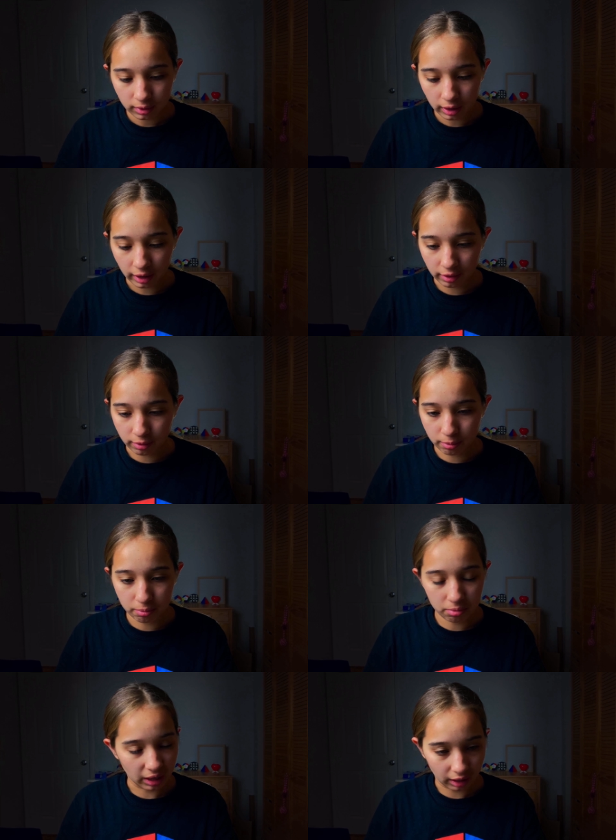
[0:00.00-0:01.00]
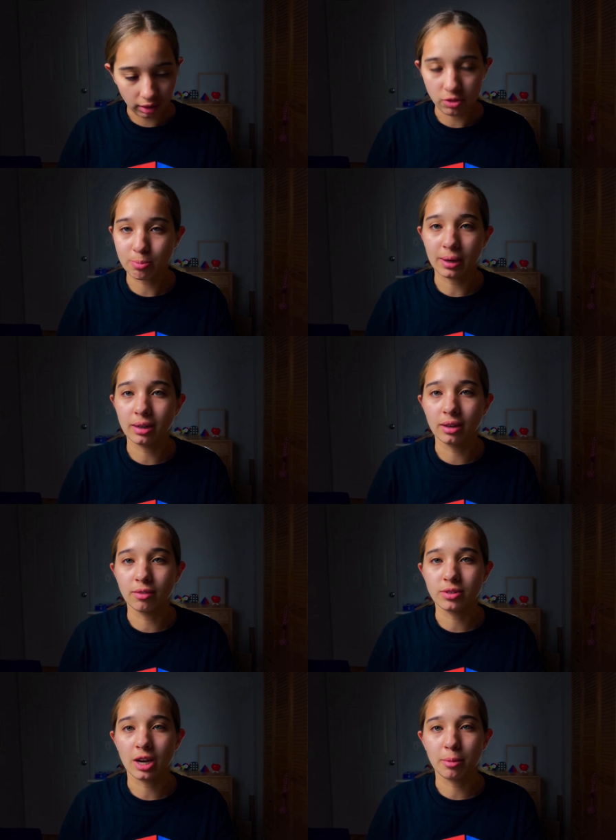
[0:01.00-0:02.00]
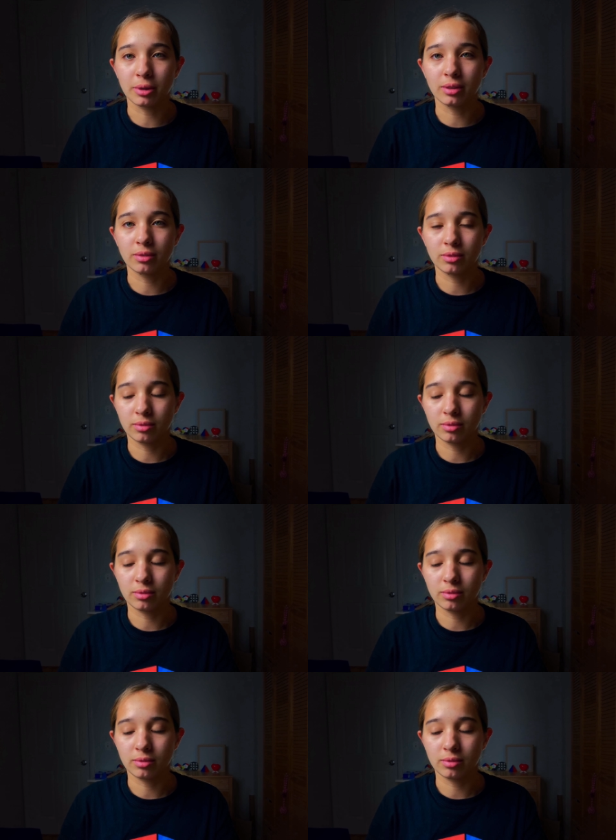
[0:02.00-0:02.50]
I think I've spent enough time on.